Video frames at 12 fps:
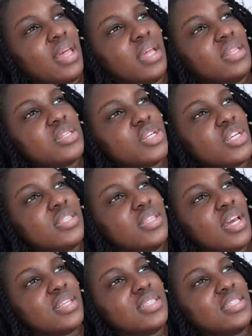Like, it's just
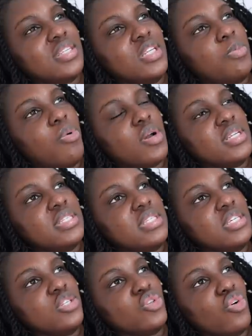their silly
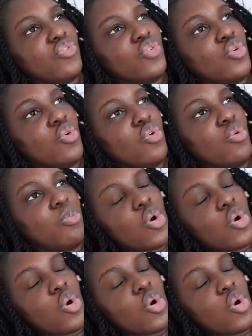policies of no.